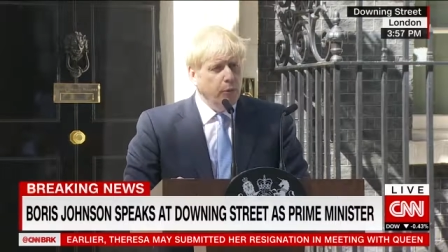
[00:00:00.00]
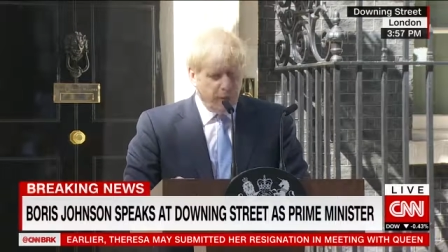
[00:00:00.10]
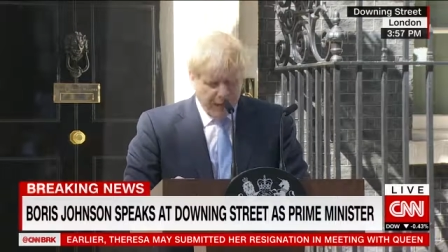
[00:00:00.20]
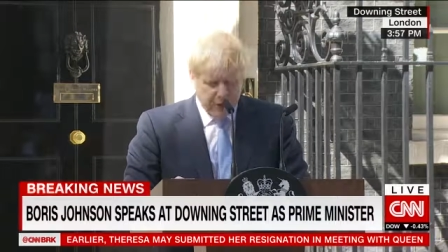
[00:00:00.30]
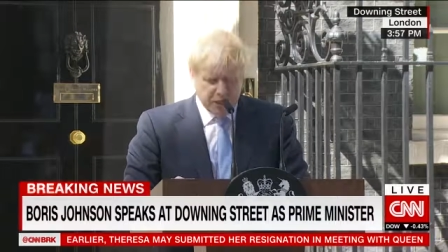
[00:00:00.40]

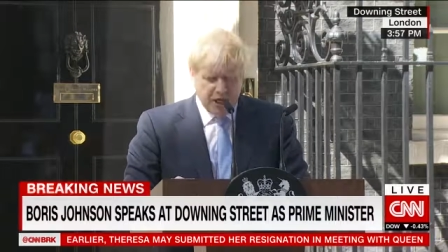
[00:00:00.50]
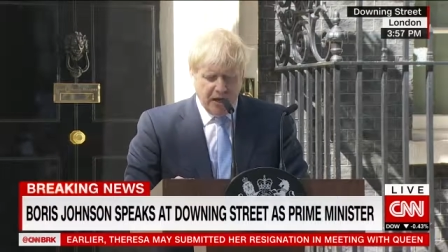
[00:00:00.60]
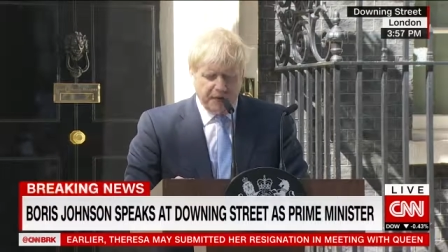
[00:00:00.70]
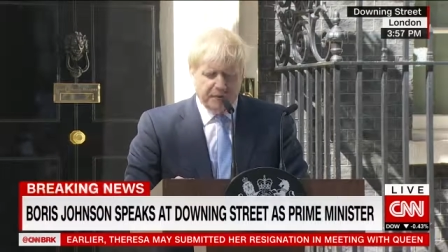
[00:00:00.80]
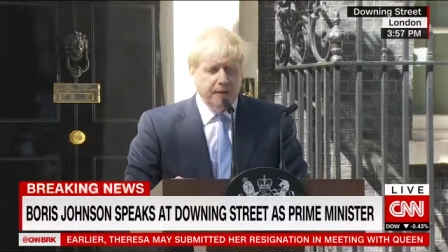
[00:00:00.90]
without
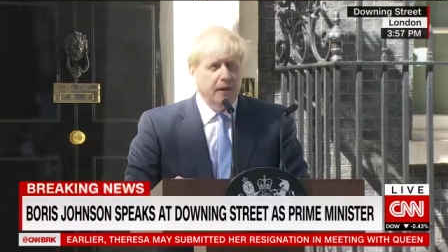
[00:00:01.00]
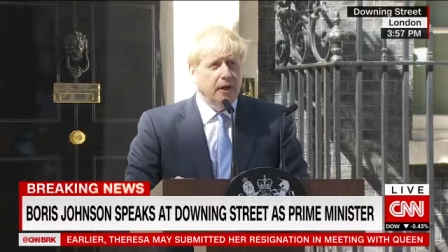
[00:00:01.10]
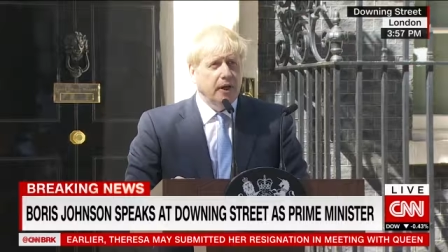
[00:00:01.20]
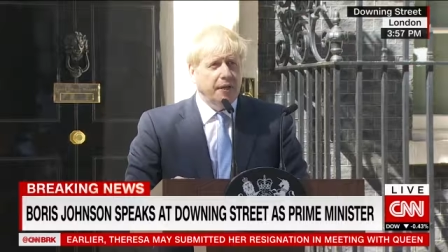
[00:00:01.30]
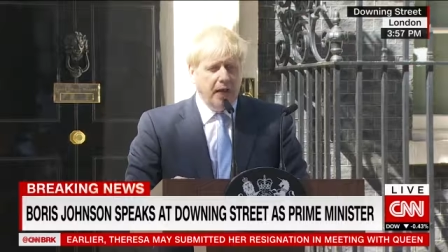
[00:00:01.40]
checks
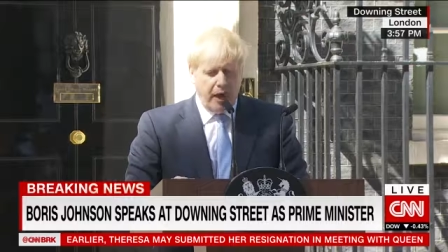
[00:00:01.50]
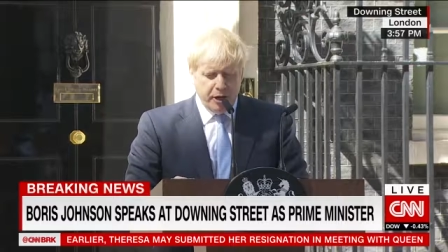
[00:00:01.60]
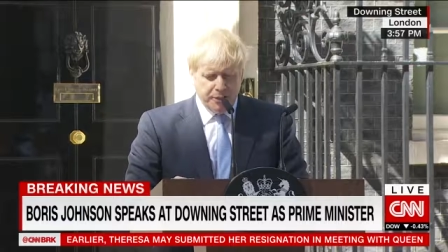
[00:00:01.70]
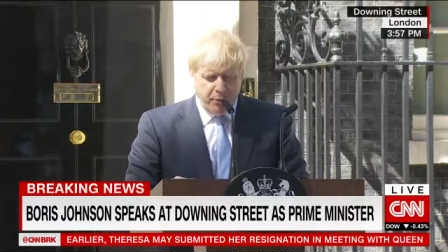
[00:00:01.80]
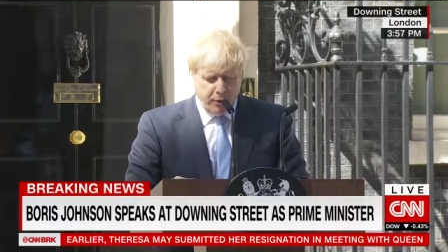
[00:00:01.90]
at the
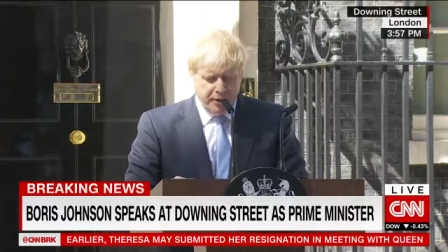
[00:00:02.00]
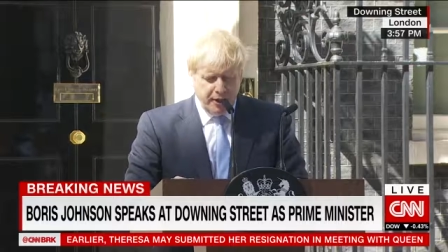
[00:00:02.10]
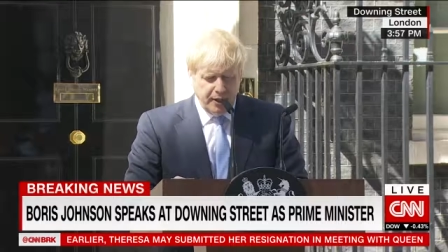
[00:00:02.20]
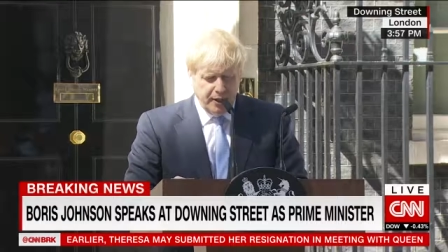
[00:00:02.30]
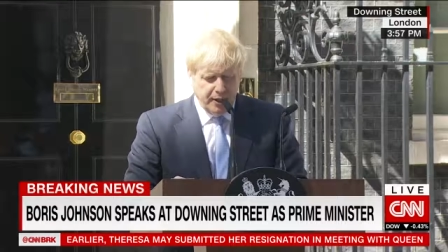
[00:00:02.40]
Irish border,